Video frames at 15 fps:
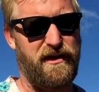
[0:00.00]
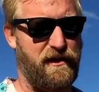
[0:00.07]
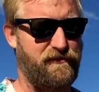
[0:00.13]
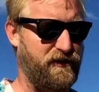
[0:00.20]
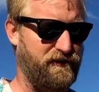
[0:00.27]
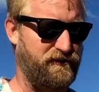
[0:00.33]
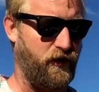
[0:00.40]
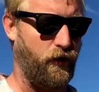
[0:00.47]

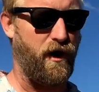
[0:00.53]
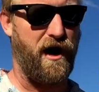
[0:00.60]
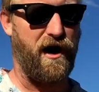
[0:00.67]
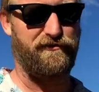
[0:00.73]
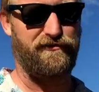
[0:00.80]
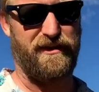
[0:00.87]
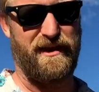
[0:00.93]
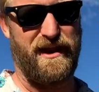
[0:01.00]
every so
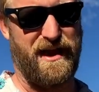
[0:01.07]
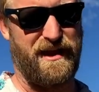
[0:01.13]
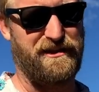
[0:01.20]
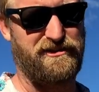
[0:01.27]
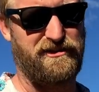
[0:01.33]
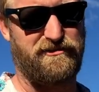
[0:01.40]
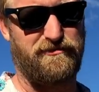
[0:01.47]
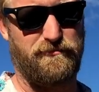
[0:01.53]
often, and
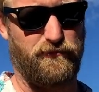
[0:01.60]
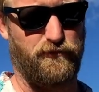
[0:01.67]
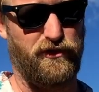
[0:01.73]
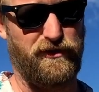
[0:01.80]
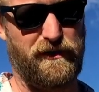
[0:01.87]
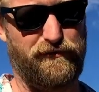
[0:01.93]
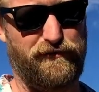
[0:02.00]
it just really